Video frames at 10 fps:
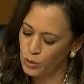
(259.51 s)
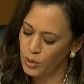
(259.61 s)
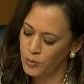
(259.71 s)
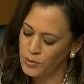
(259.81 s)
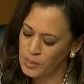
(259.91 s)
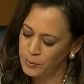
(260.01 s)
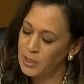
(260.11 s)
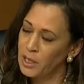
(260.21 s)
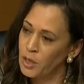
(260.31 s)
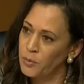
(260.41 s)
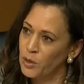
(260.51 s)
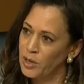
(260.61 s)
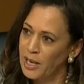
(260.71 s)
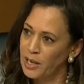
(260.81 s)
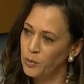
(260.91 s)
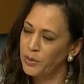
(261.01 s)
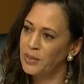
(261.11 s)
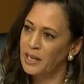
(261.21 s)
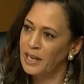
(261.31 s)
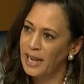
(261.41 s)
you typically communicate with
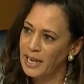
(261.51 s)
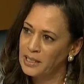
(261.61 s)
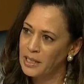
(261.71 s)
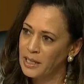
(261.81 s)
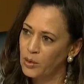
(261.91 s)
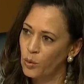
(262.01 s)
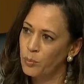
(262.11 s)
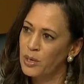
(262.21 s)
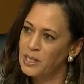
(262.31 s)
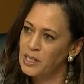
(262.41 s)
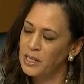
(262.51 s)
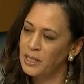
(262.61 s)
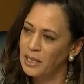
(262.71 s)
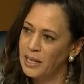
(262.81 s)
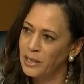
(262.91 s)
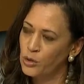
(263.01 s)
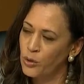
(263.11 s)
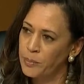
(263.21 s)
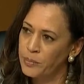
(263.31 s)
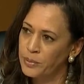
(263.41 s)
then-candidate or President-elect
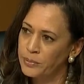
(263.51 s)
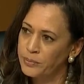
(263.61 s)
Trump?